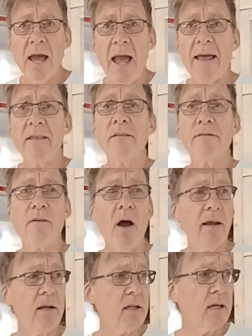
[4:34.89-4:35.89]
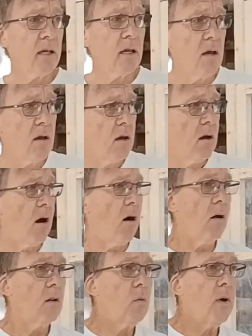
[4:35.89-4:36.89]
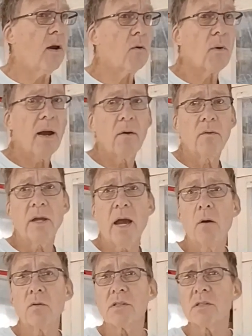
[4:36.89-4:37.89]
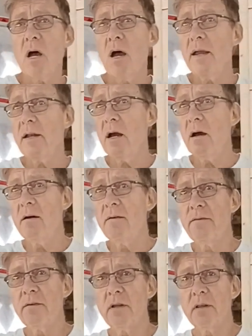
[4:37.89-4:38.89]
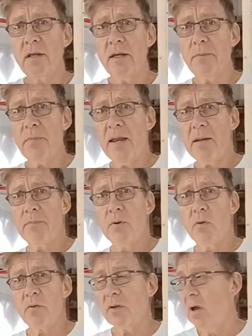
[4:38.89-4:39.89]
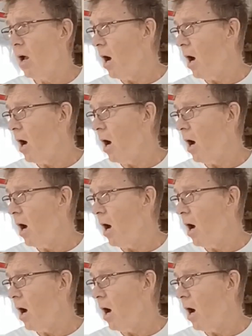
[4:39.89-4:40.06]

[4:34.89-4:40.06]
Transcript: And then finally, all the way around the outside of the paint booth,